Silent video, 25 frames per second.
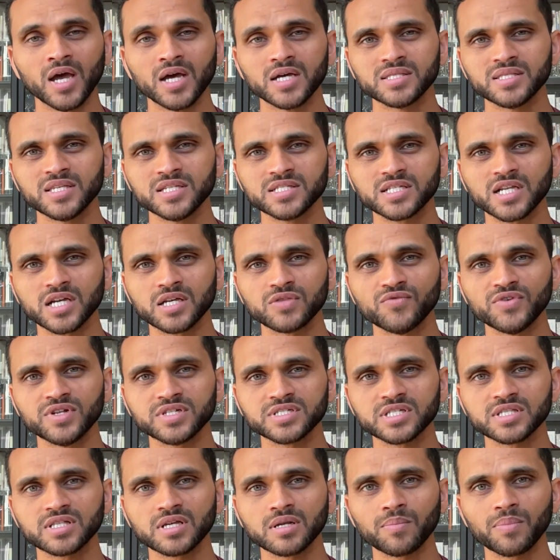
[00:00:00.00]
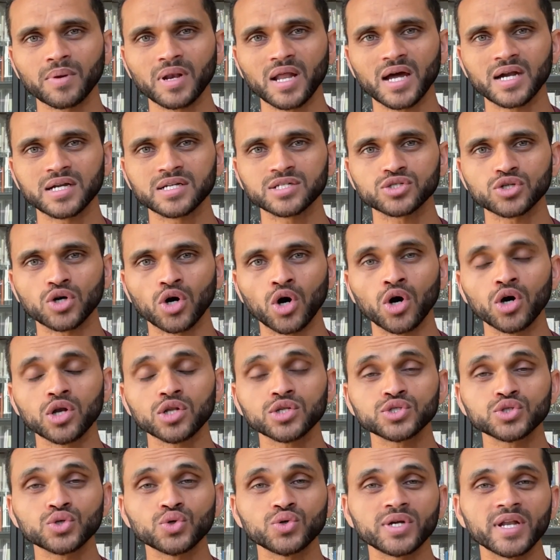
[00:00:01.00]
These conventional plants
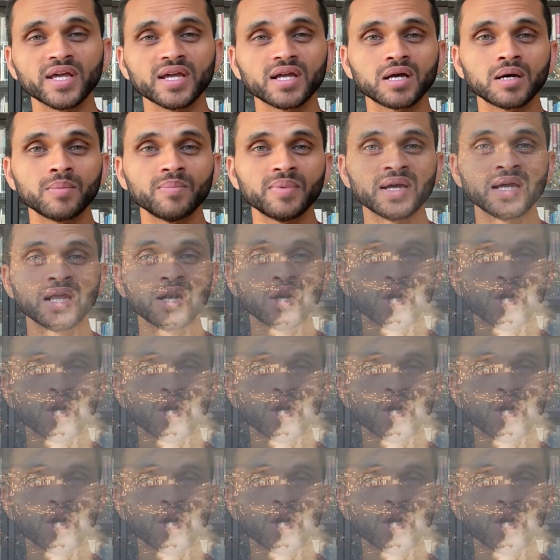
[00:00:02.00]
also take up a